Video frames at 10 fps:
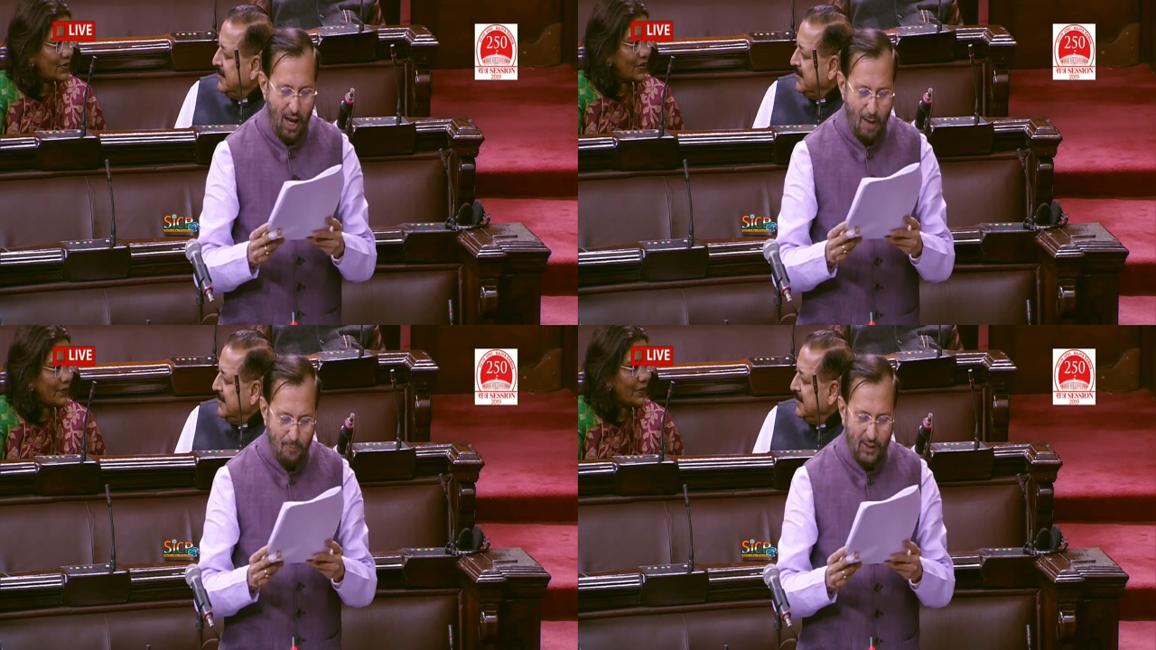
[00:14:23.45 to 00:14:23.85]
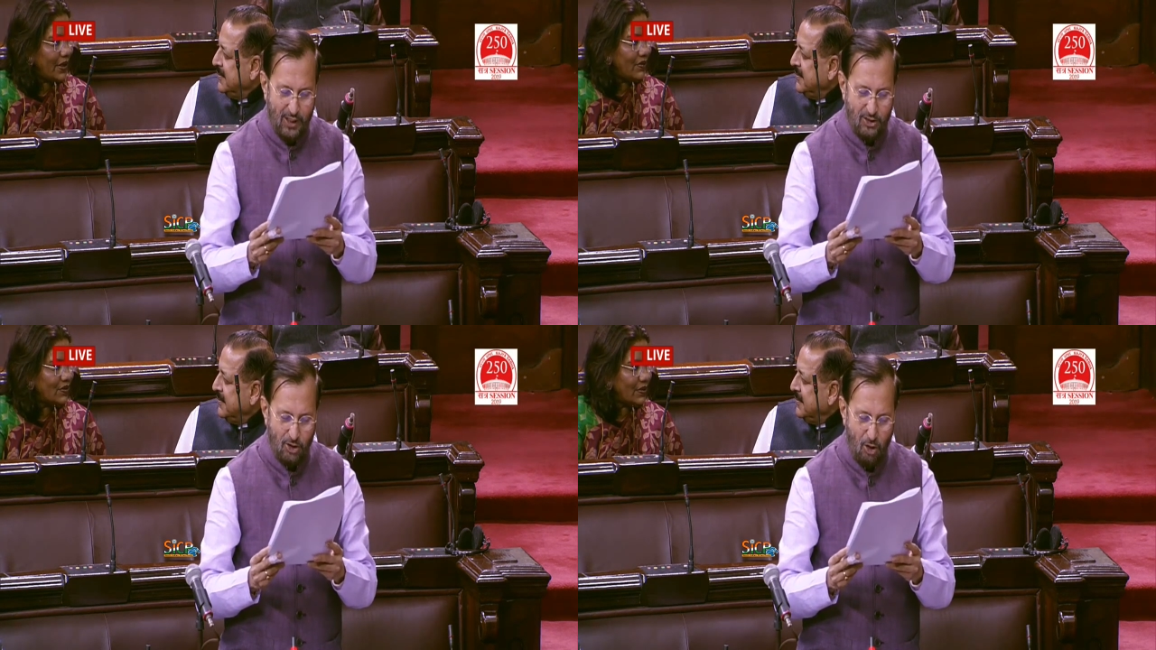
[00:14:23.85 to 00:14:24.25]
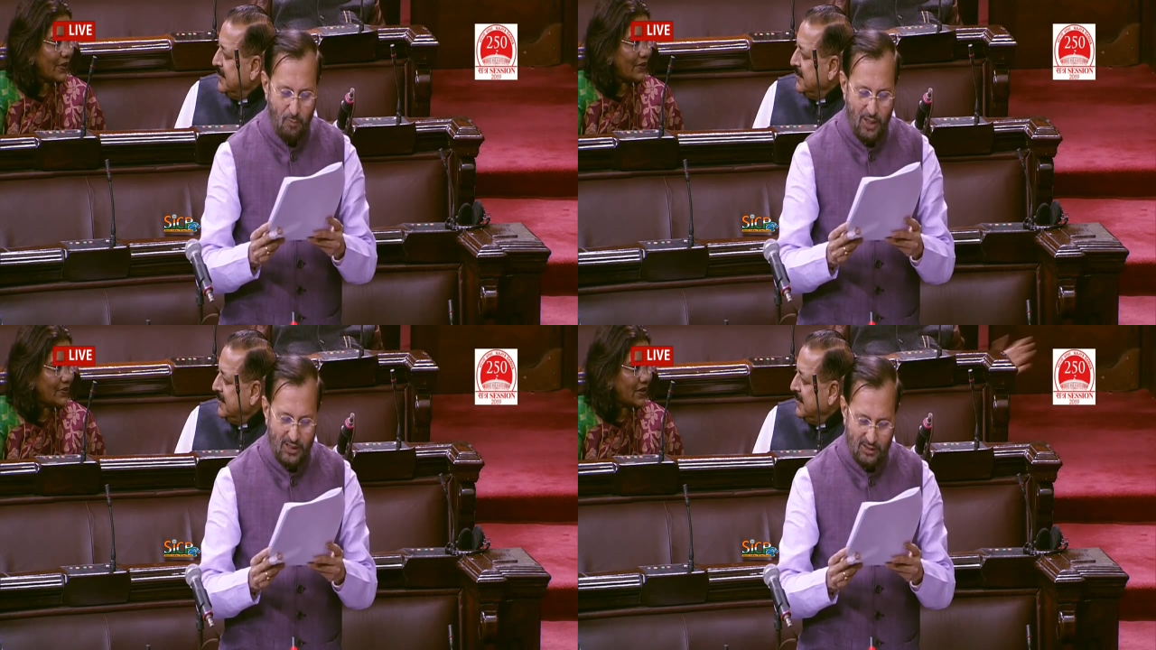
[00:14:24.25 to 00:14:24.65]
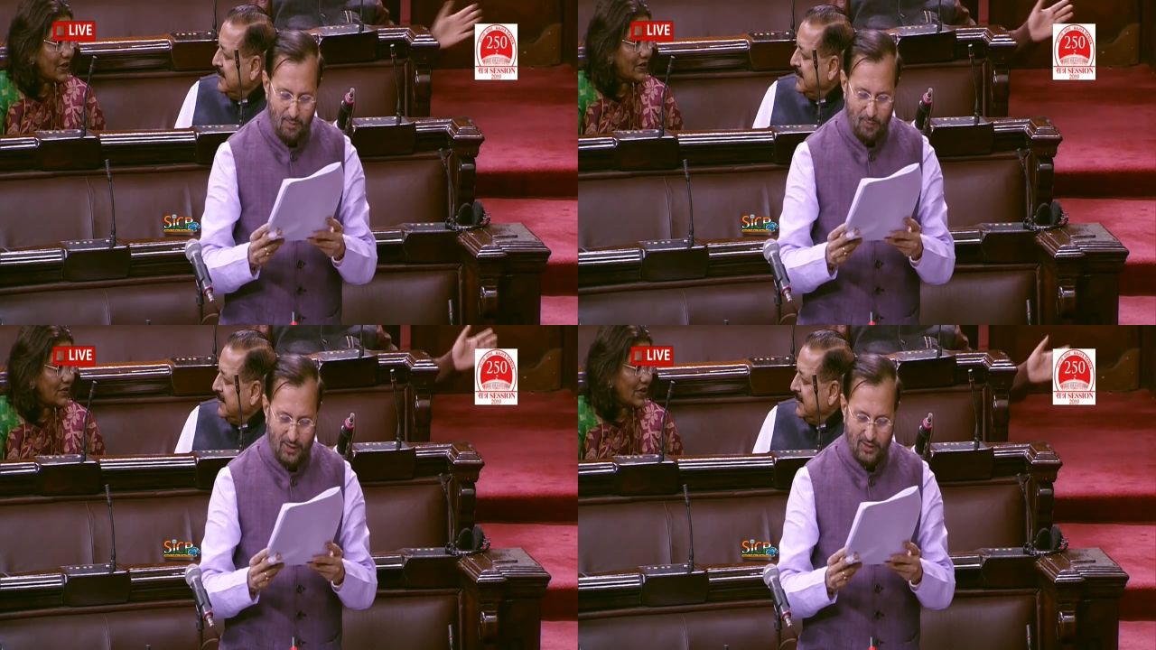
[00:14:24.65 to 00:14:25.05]
Speaker 1: Application of dust
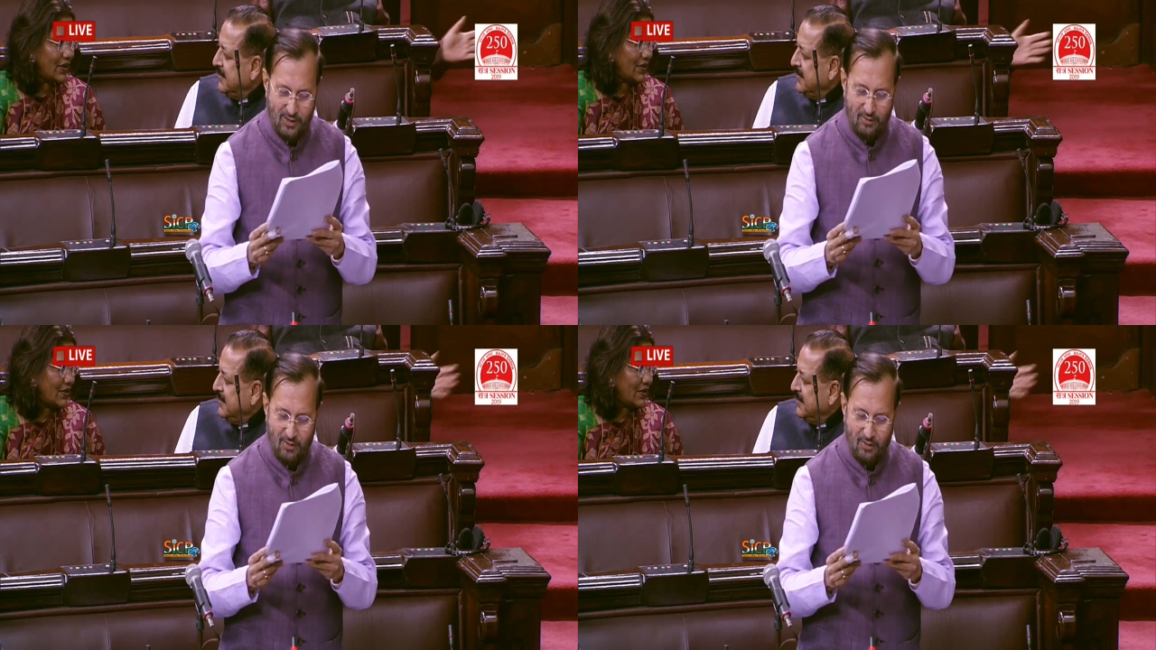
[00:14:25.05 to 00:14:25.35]
suppression.